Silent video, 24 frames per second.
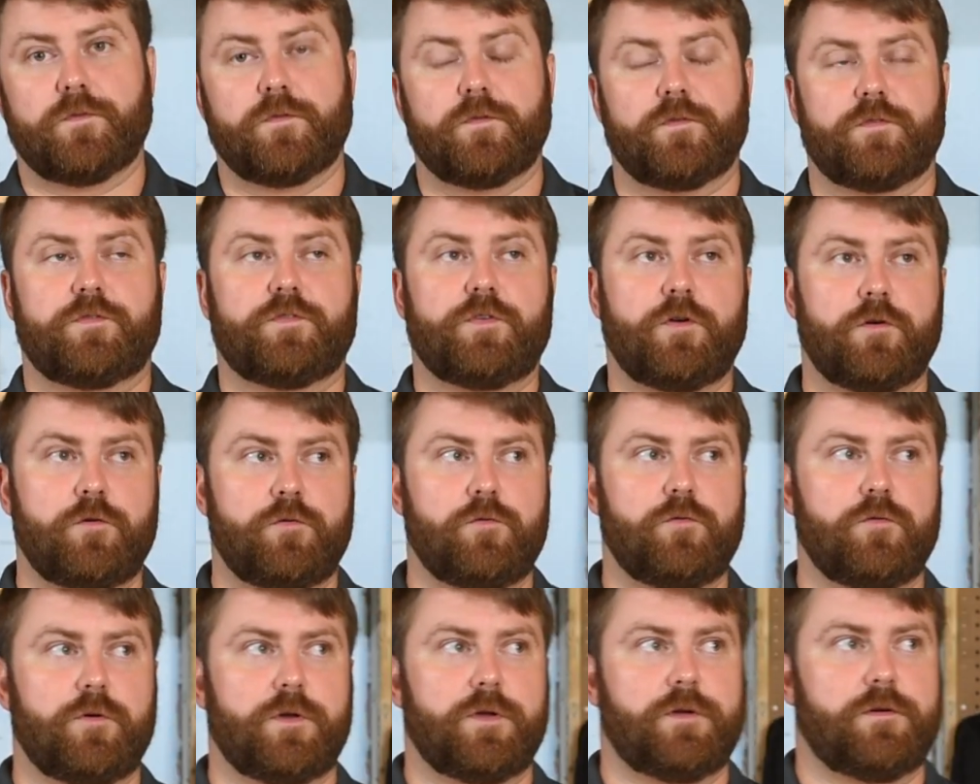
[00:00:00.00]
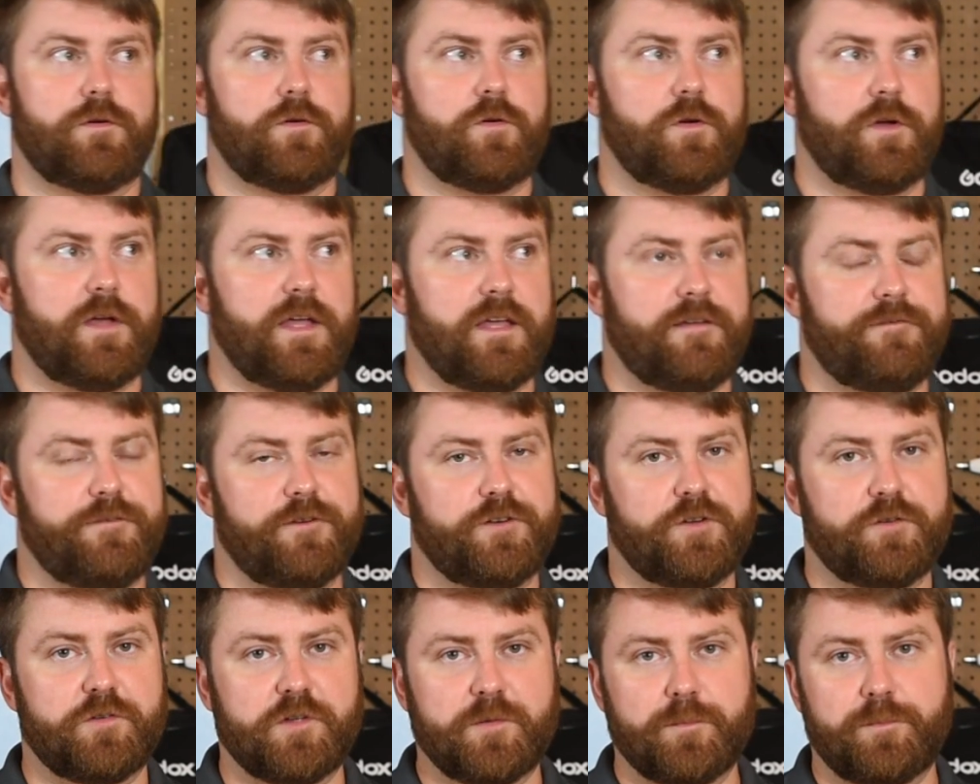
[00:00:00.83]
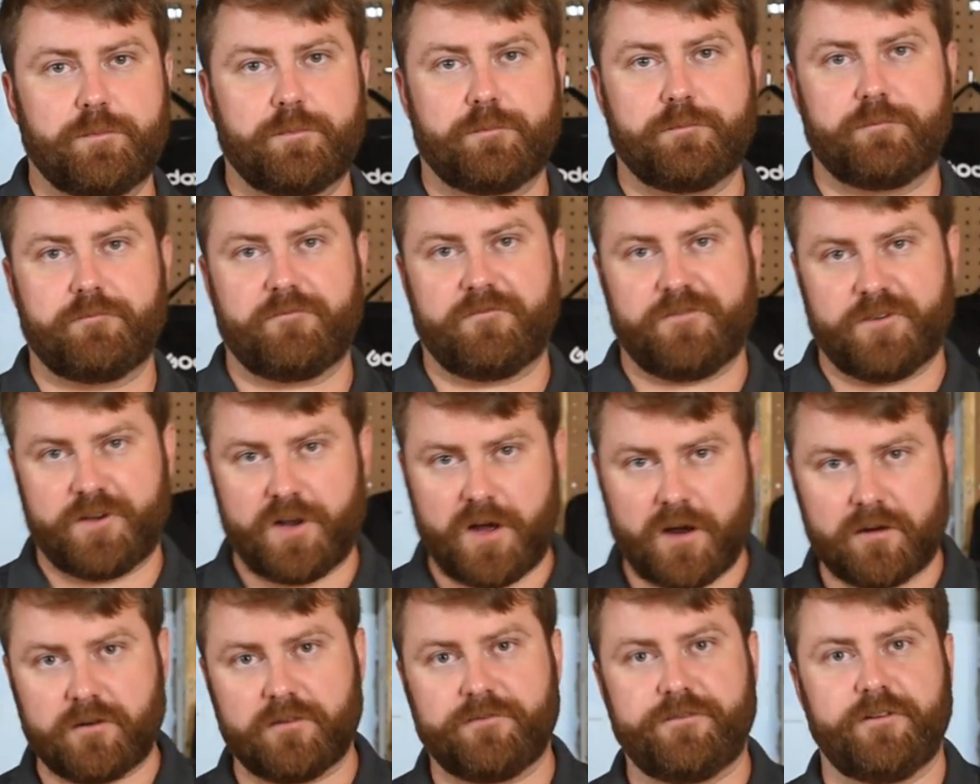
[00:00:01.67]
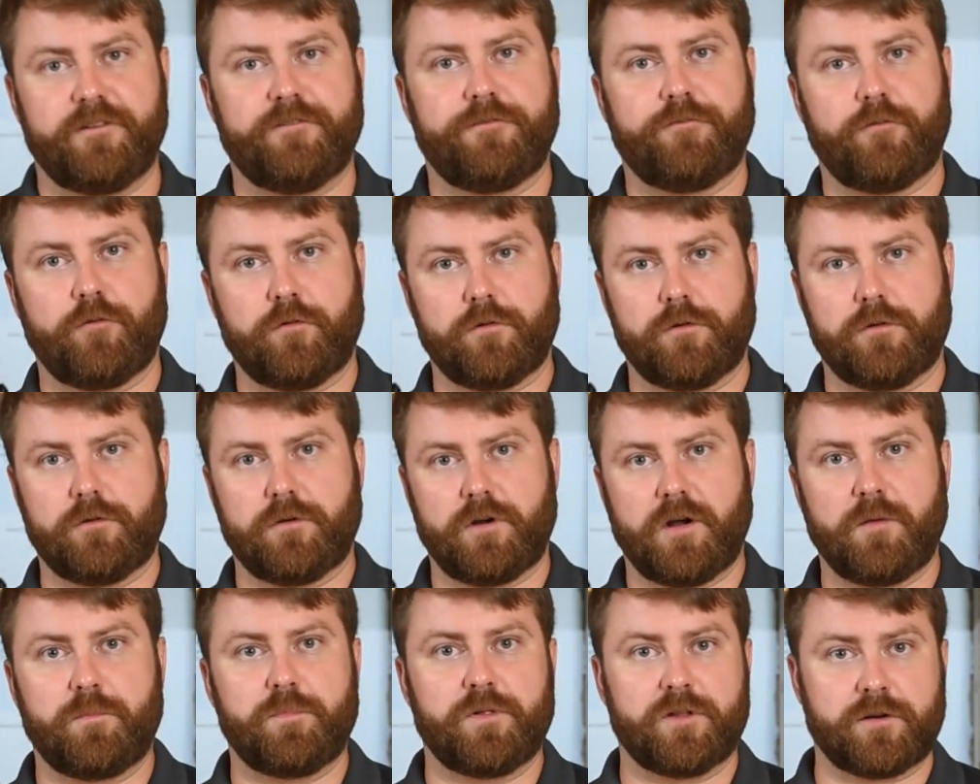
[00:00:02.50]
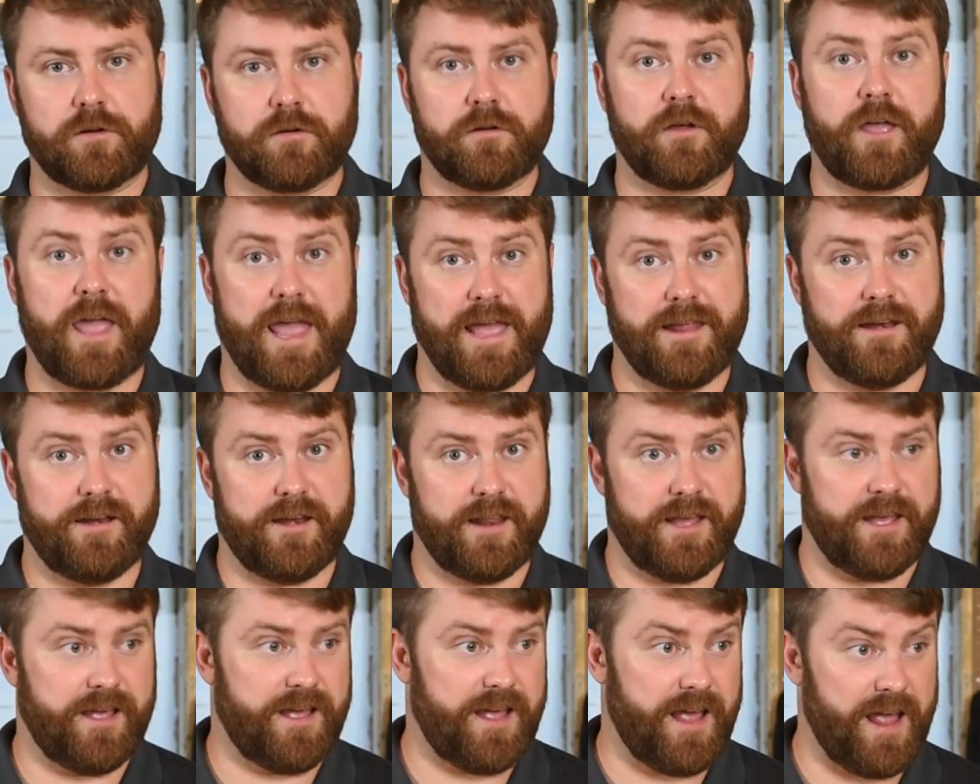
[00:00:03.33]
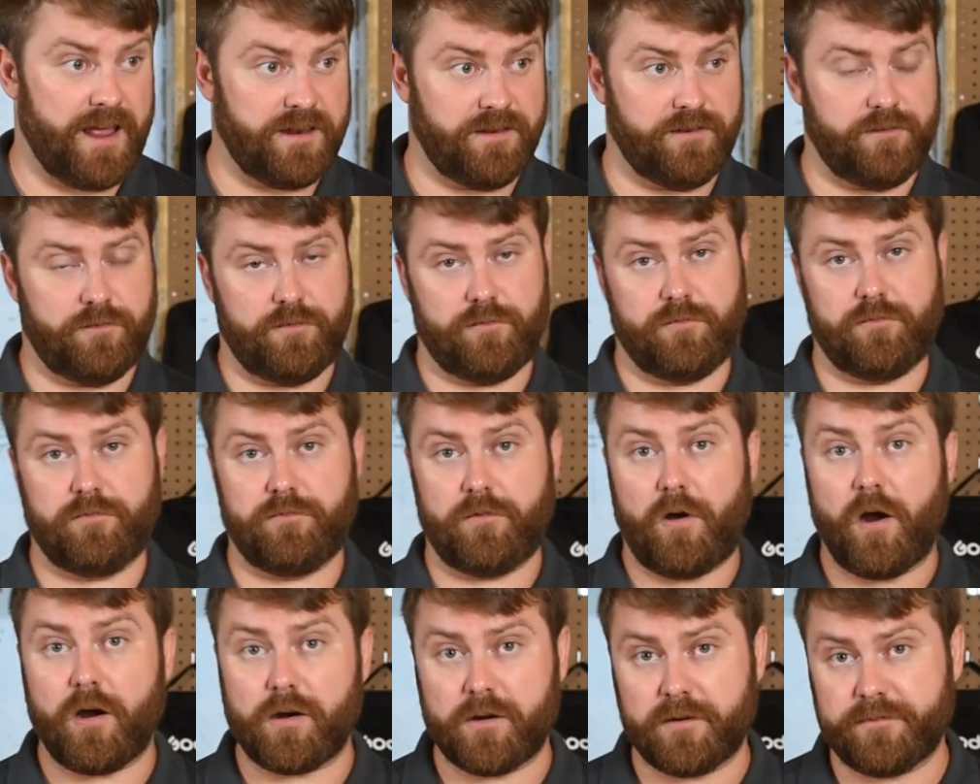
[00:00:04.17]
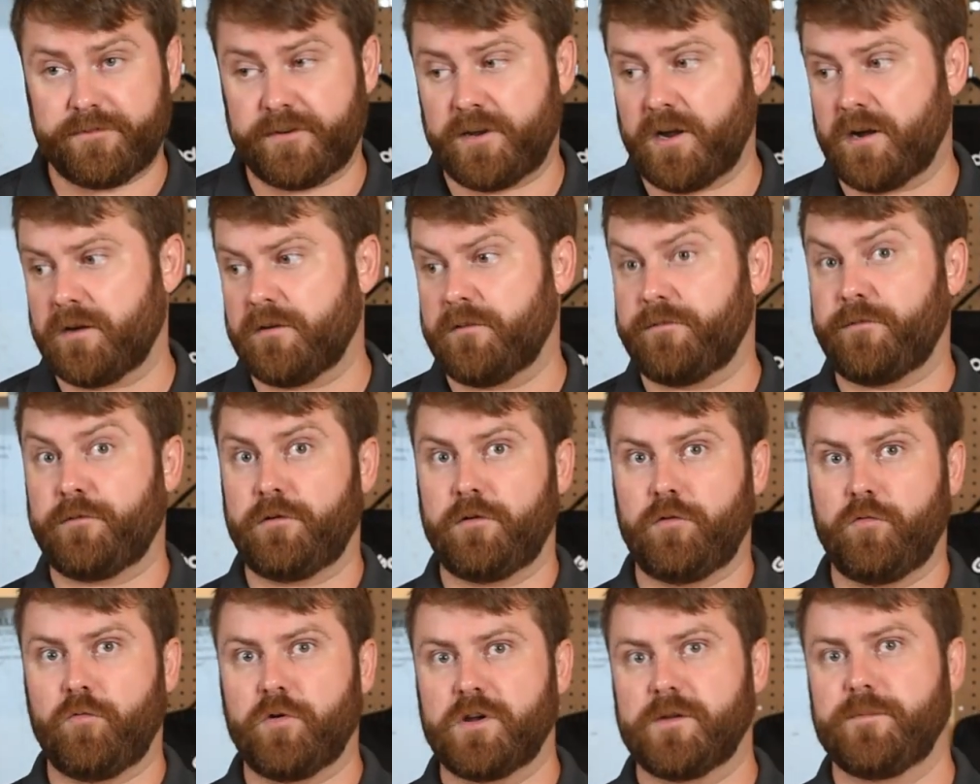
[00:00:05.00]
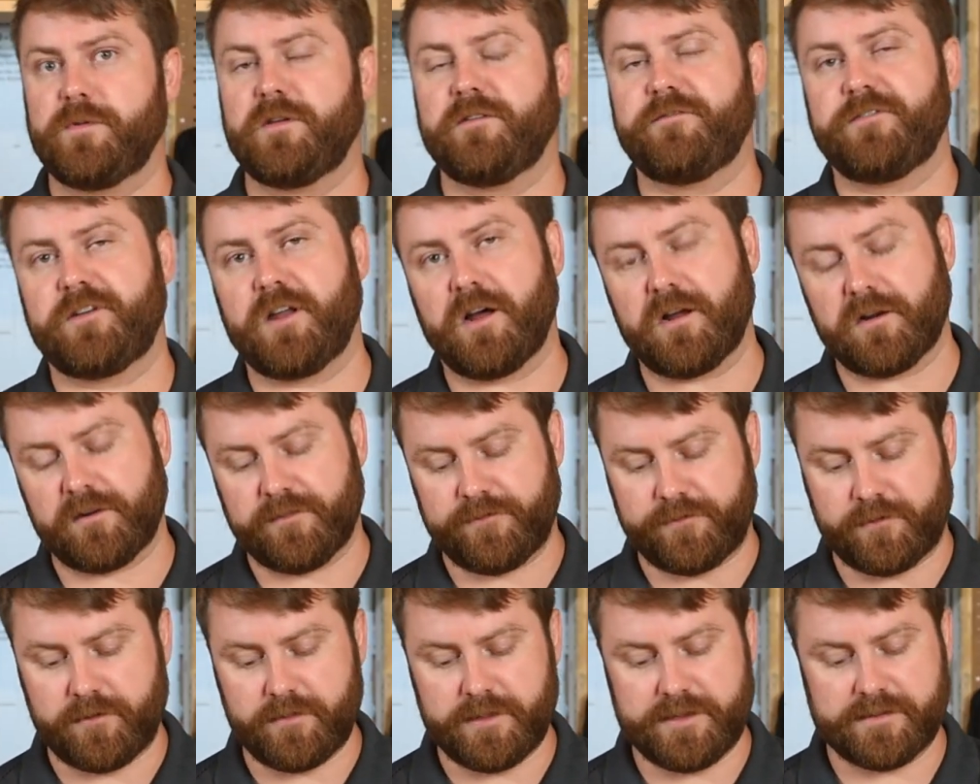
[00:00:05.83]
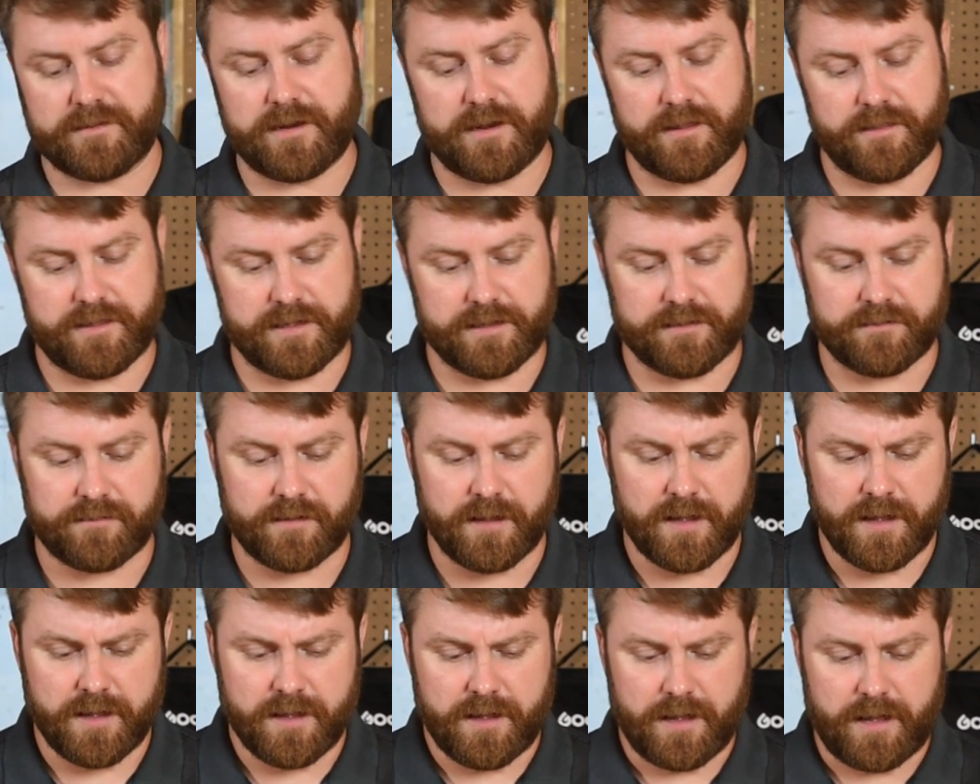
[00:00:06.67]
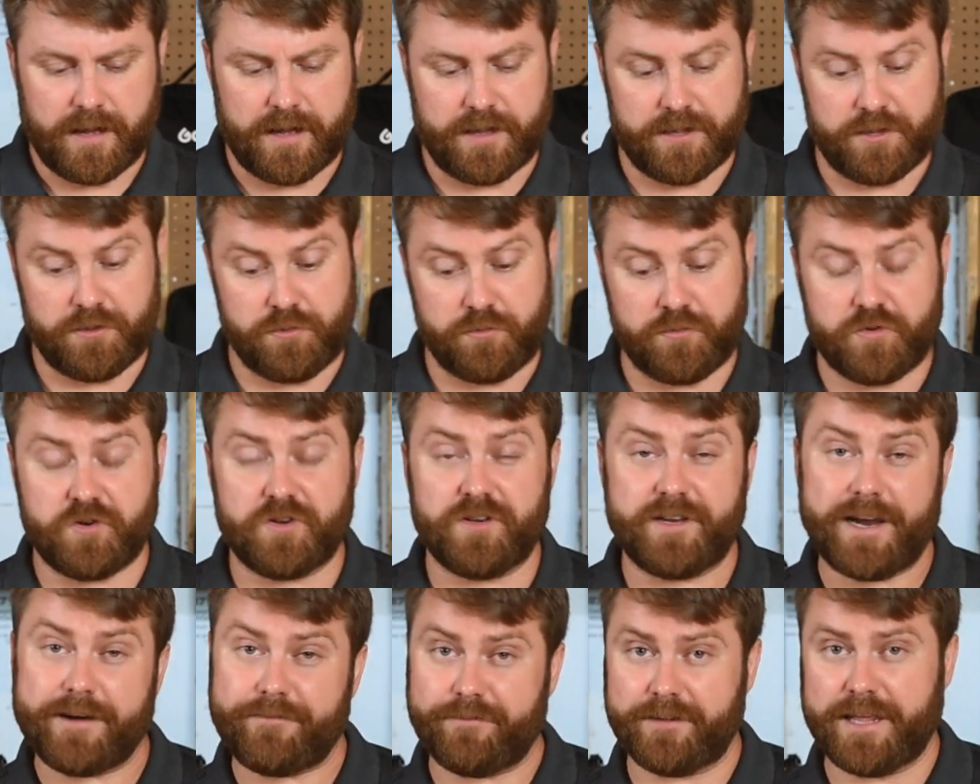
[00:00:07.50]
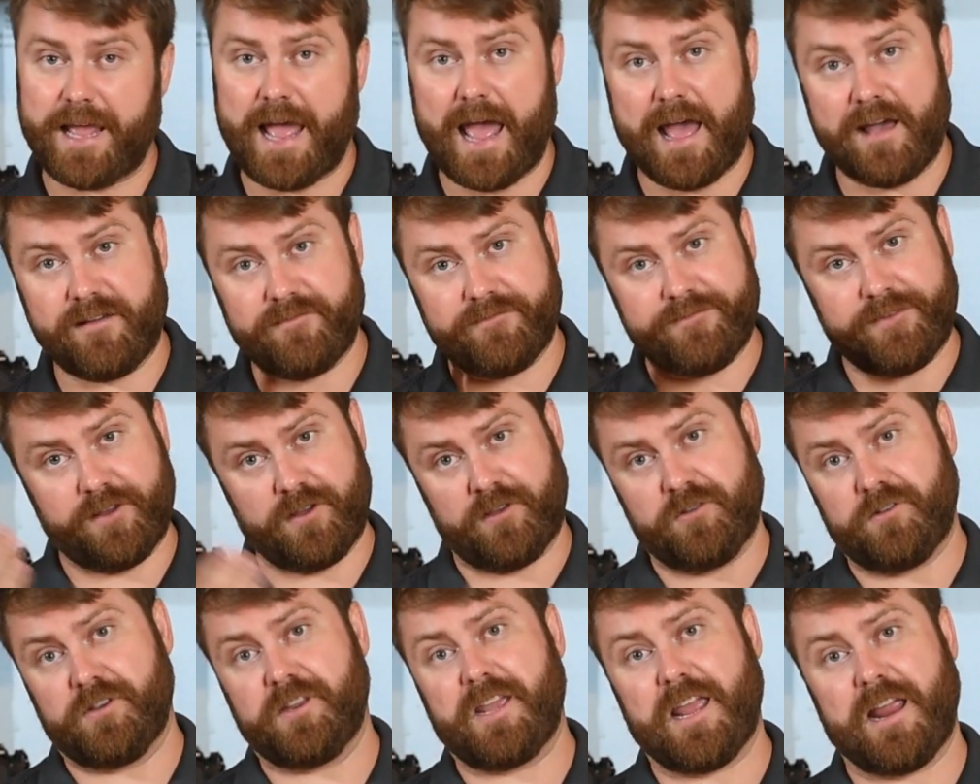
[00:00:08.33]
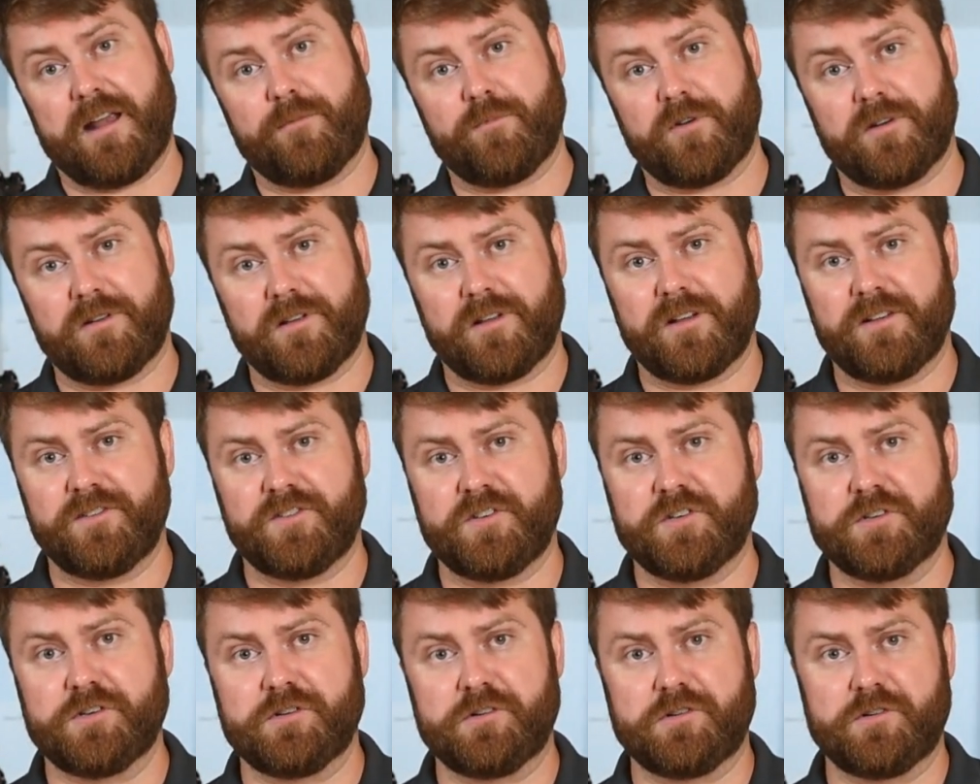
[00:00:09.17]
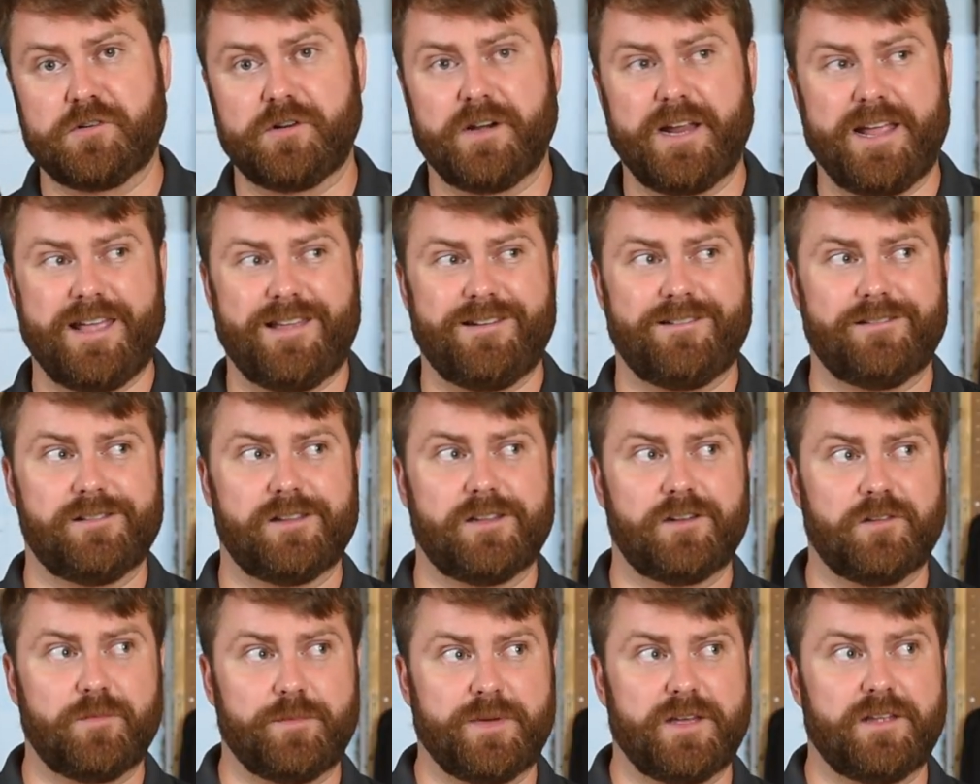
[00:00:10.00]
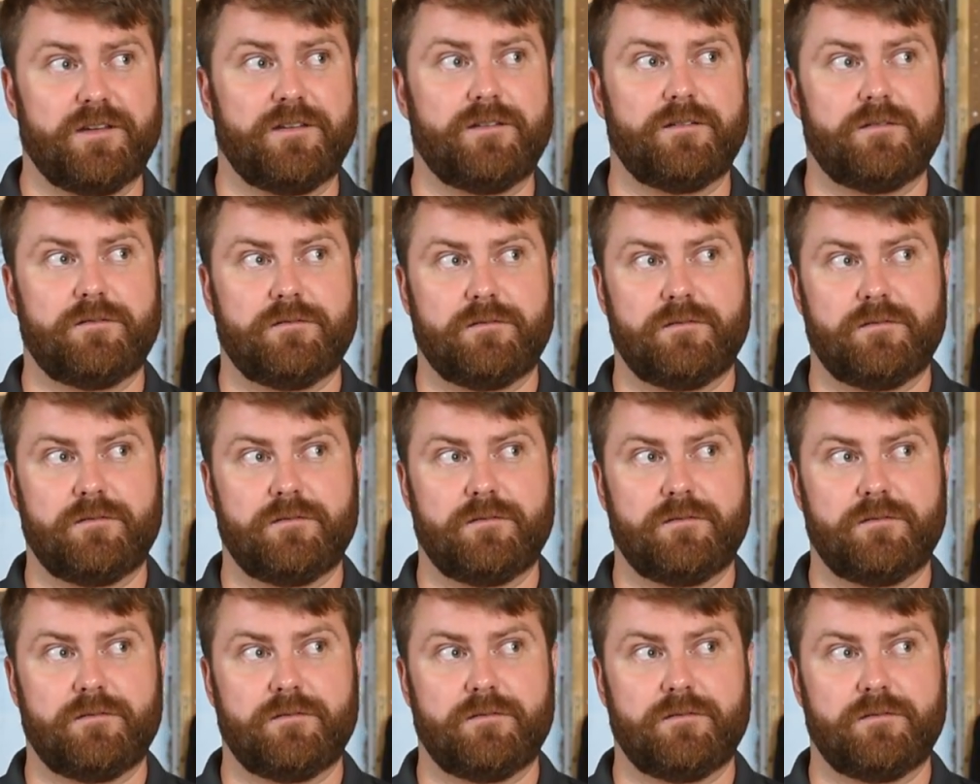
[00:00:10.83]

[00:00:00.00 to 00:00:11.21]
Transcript: So if you're doing photography for a political candidate and you are a photographer or want to be a photographer and these kind of things, you should definitely have a good camera, because you're in a little bit,